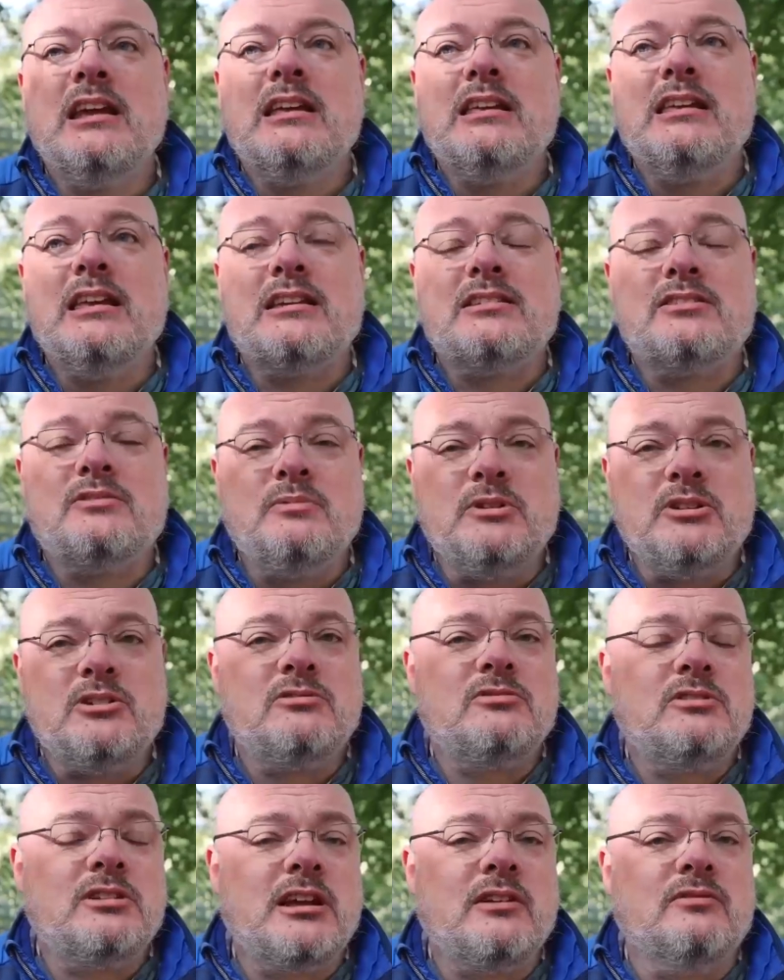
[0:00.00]
yes, we
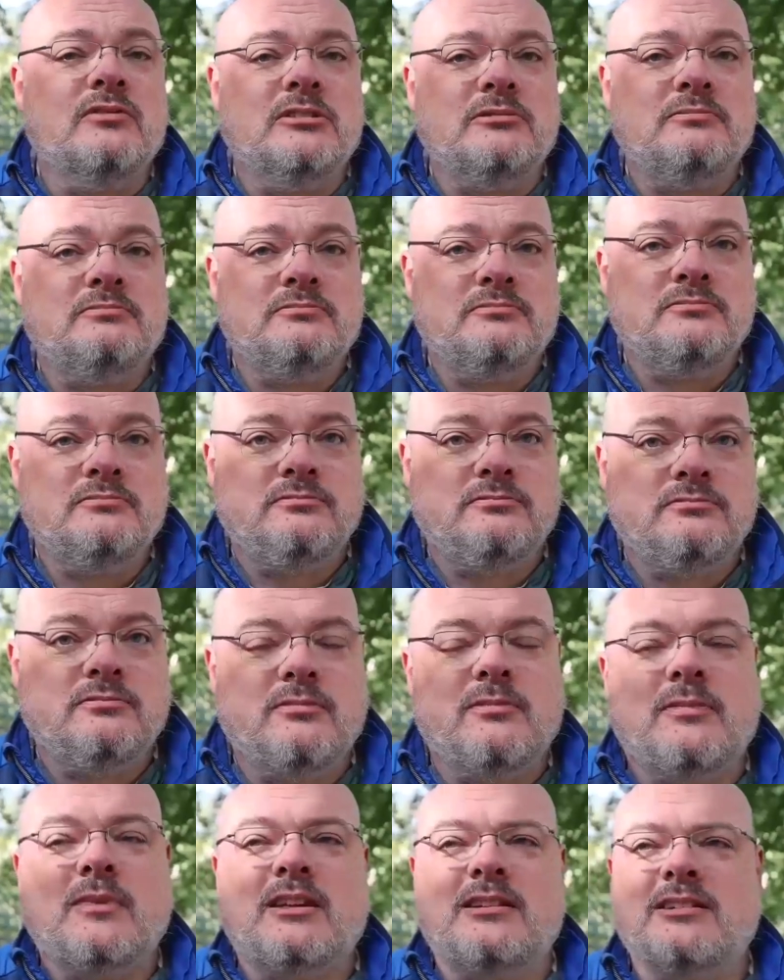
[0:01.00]
don't have one.
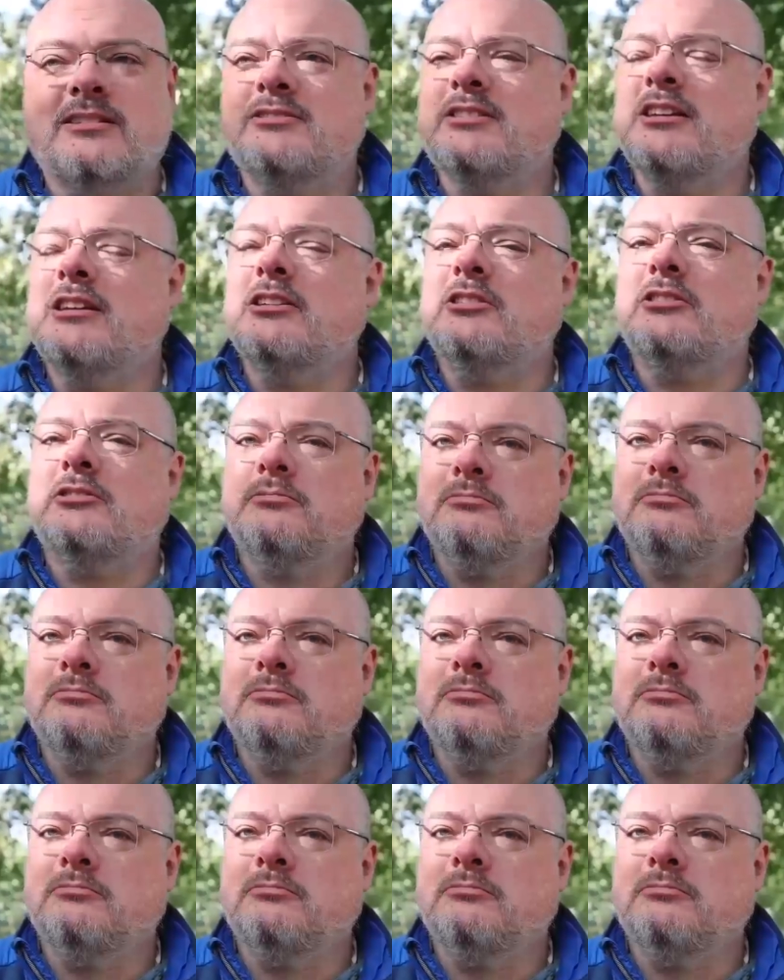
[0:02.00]
And I said,